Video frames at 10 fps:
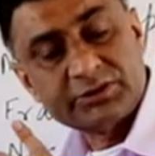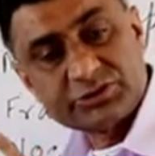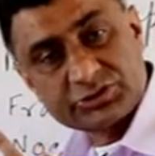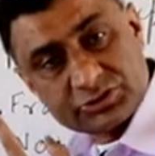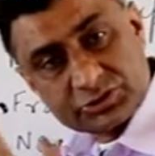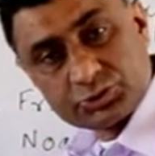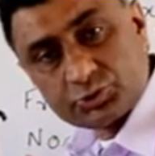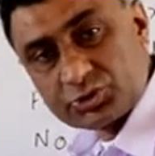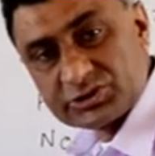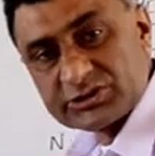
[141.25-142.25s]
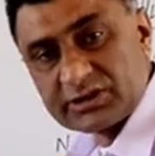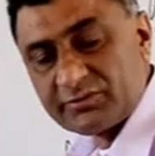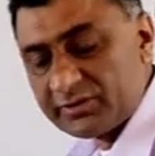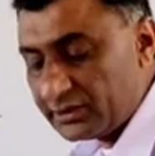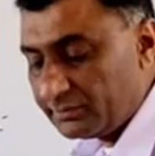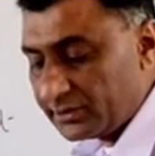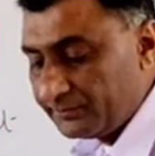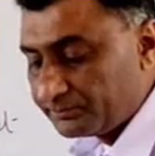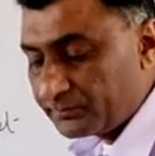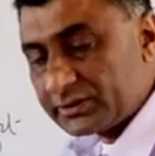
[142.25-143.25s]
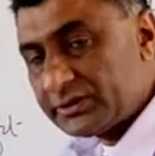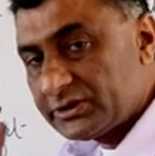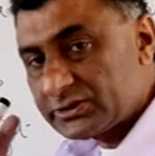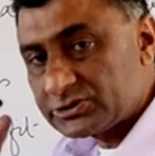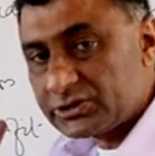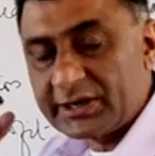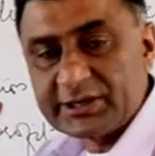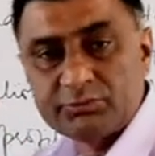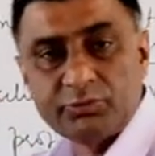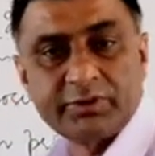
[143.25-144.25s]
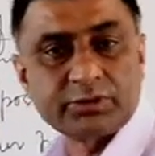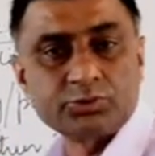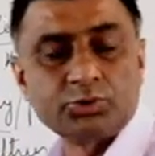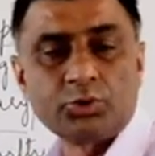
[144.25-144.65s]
these resources are available, they started moving to